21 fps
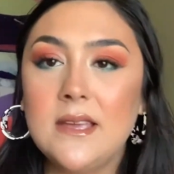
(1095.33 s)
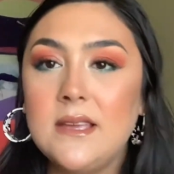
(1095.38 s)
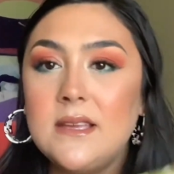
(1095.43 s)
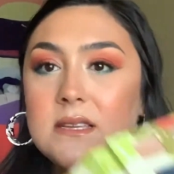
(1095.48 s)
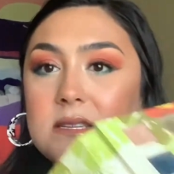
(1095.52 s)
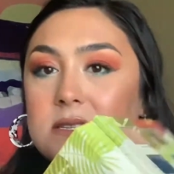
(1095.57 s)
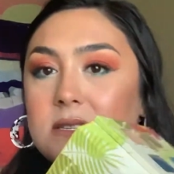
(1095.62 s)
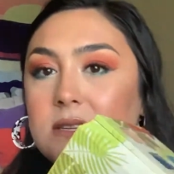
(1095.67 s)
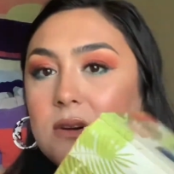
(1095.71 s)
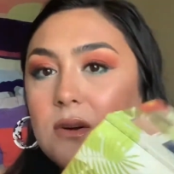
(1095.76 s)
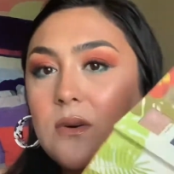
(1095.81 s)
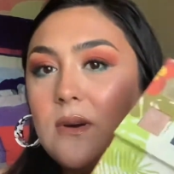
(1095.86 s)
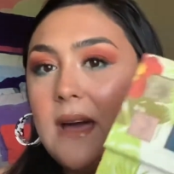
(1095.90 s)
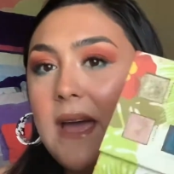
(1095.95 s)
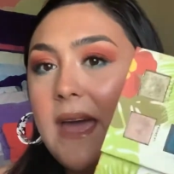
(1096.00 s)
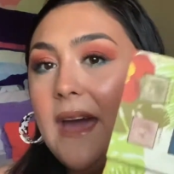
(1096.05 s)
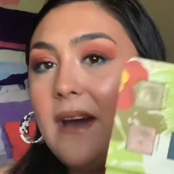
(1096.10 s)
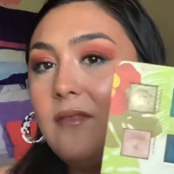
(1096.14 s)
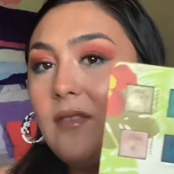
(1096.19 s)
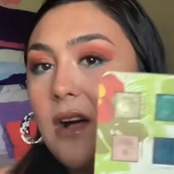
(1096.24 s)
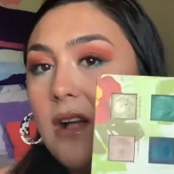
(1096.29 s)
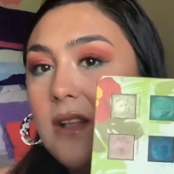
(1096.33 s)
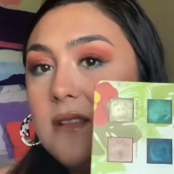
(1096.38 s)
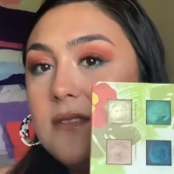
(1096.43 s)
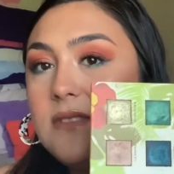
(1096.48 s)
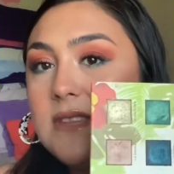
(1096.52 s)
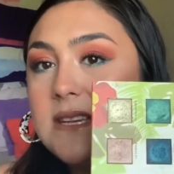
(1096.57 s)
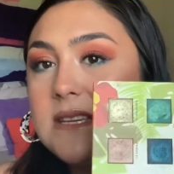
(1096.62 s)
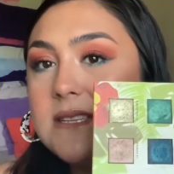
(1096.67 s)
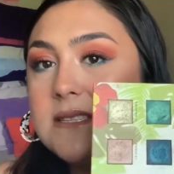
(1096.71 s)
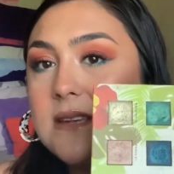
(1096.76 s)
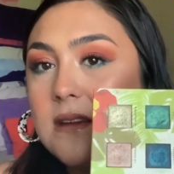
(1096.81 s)
So I have all of
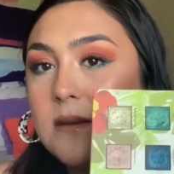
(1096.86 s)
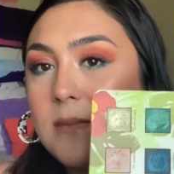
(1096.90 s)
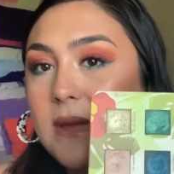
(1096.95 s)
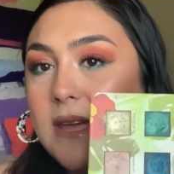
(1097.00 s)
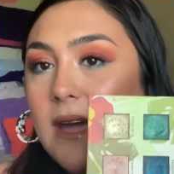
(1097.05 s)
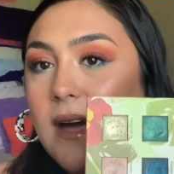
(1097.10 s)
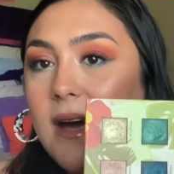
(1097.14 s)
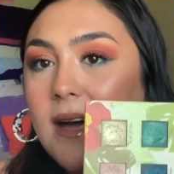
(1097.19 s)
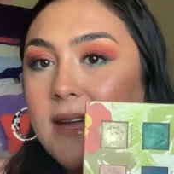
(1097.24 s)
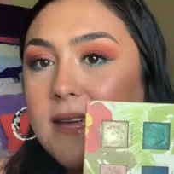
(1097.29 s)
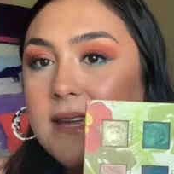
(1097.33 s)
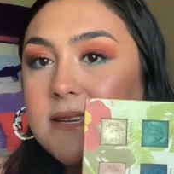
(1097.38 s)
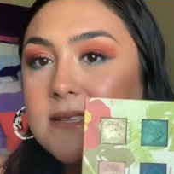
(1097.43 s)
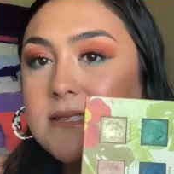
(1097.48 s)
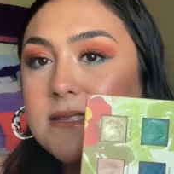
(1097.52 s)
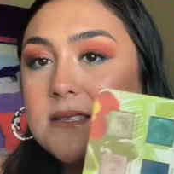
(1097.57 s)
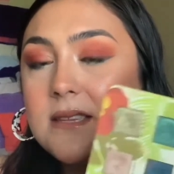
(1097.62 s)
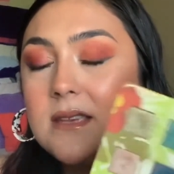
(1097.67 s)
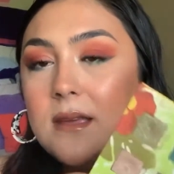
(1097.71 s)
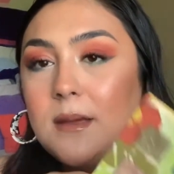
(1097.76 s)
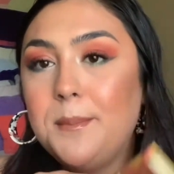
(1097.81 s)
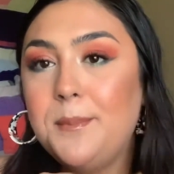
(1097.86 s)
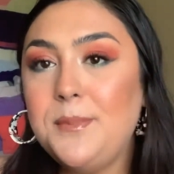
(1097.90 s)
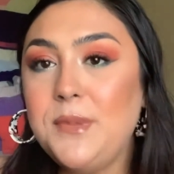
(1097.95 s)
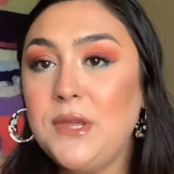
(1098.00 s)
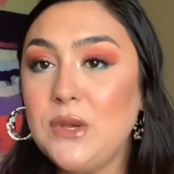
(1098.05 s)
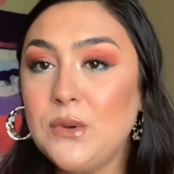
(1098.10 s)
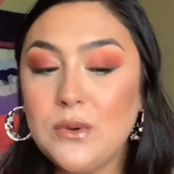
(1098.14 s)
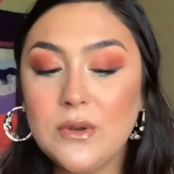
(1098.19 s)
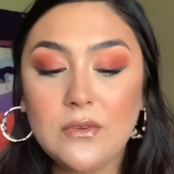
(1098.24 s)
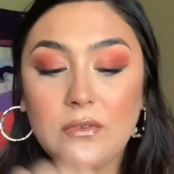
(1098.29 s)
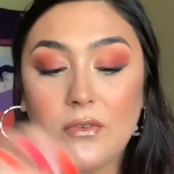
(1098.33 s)
these on my eyes.
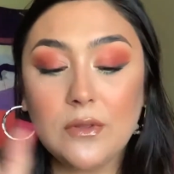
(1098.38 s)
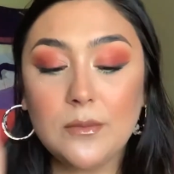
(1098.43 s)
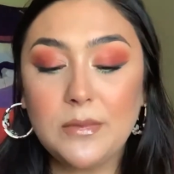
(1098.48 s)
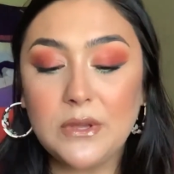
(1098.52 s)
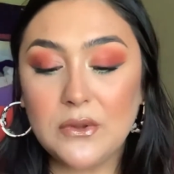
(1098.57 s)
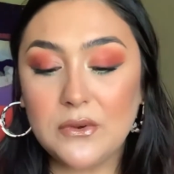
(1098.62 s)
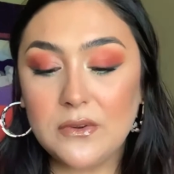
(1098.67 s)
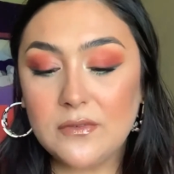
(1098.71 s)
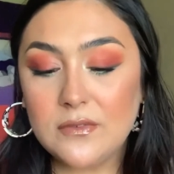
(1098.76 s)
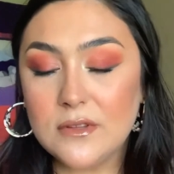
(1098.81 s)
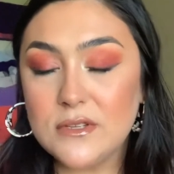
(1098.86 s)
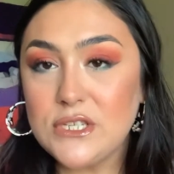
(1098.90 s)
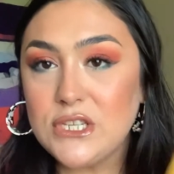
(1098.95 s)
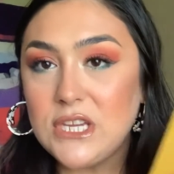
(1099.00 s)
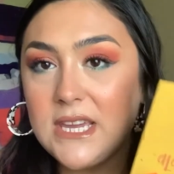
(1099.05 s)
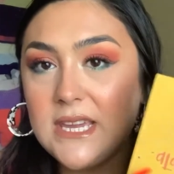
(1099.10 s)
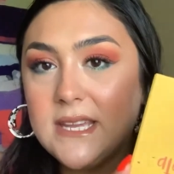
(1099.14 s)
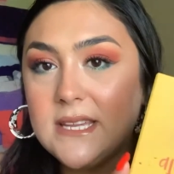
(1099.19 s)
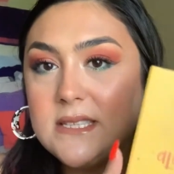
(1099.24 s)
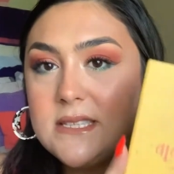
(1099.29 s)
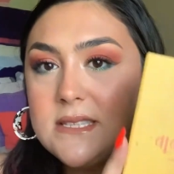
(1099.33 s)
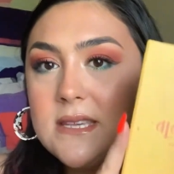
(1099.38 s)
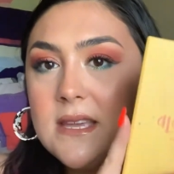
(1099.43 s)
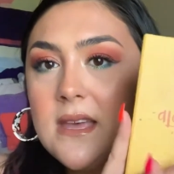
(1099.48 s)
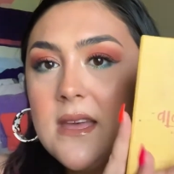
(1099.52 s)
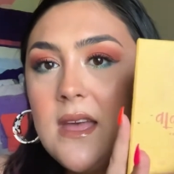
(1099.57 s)
Beautiful, beautiful shades.